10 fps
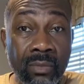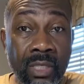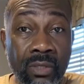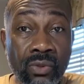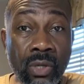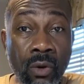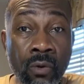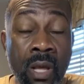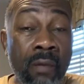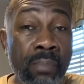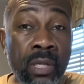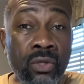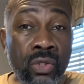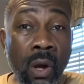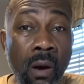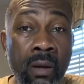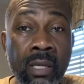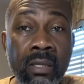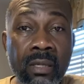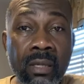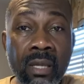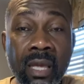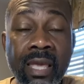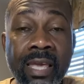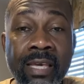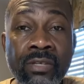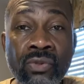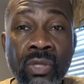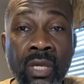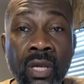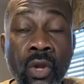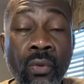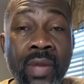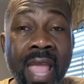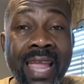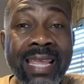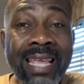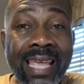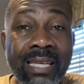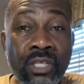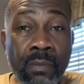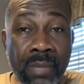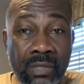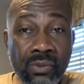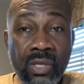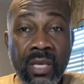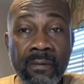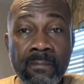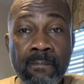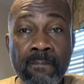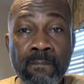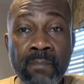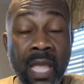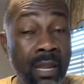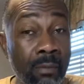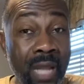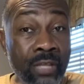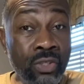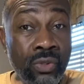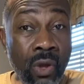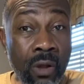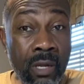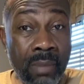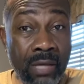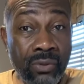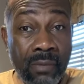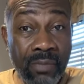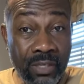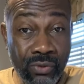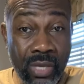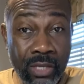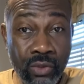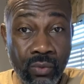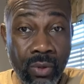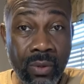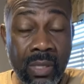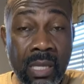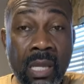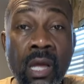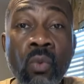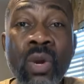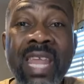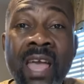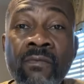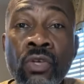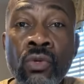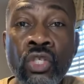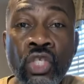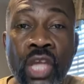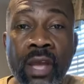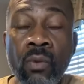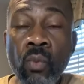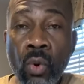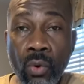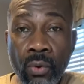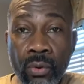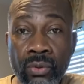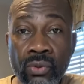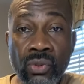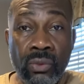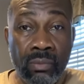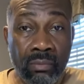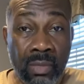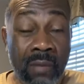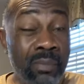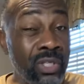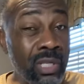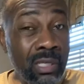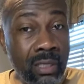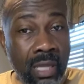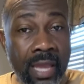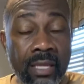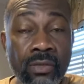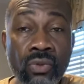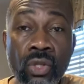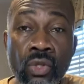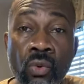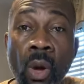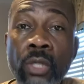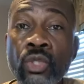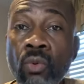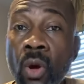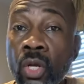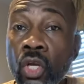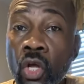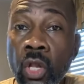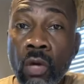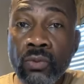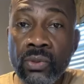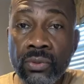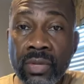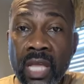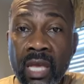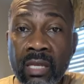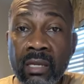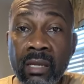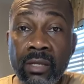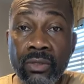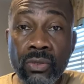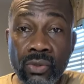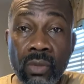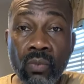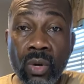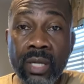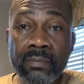So pillow talk is creating intimacy. And I'm not just talking about something sexual. Whenever you share words, in particular ladies, you are drawn closer in to someone.